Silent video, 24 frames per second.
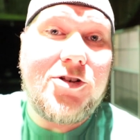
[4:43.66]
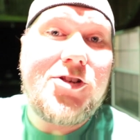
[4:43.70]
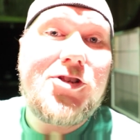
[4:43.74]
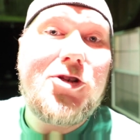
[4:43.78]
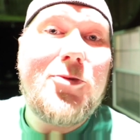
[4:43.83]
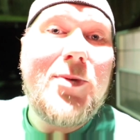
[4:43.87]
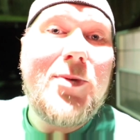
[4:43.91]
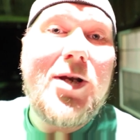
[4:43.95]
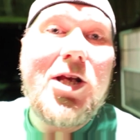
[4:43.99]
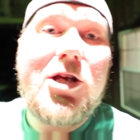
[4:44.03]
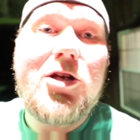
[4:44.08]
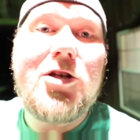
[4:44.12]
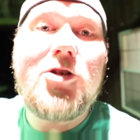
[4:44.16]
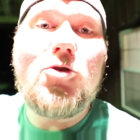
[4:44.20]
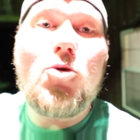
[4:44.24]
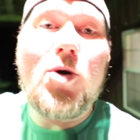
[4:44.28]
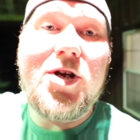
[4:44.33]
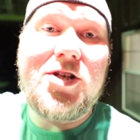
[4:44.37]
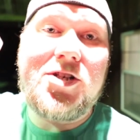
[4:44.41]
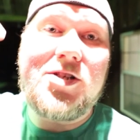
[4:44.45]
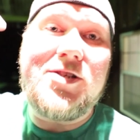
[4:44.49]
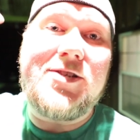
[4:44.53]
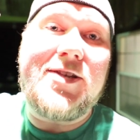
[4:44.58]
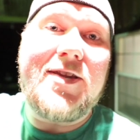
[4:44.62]
There's so many good
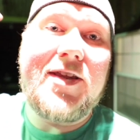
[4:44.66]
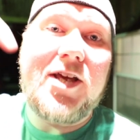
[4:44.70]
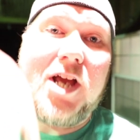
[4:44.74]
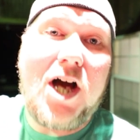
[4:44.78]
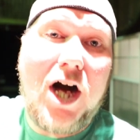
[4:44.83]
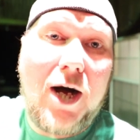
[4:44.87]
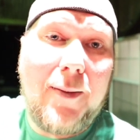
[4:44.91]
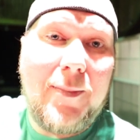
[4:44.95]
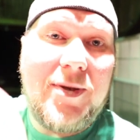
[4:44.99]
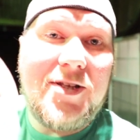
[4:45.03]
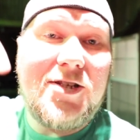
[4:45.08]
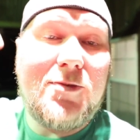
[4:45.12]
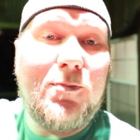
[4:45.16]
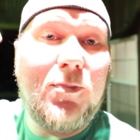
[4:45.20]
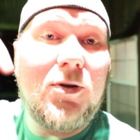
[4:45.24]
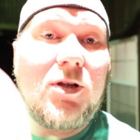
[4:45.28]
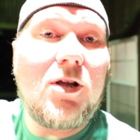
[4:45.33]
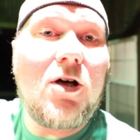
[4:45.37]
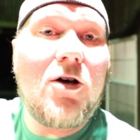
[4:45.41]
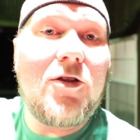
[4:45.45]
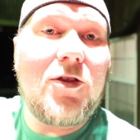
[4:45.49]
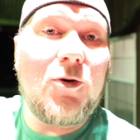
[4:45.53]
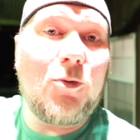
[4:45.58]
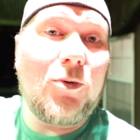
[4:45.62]
questions in the comments
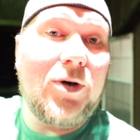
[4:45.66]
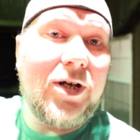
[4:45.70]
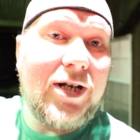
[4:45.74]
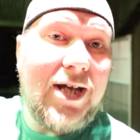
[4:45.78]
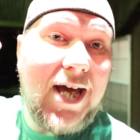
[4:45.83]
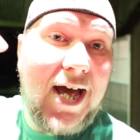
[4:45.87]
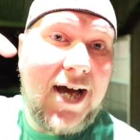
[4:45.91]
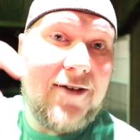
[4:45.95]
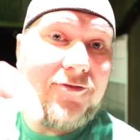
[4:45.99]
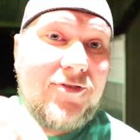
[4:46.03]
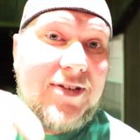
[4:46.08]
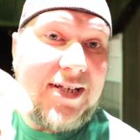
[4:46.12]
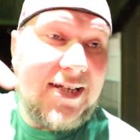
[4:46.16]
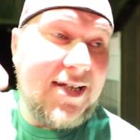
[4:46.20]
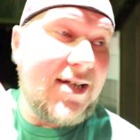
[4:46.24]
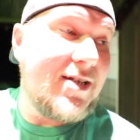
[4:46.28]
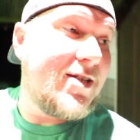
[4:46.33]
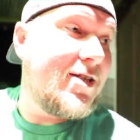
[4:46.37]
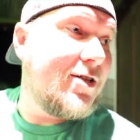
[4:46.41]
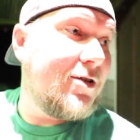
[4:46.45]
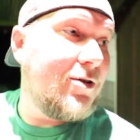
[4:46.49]
below that we're gonna have to get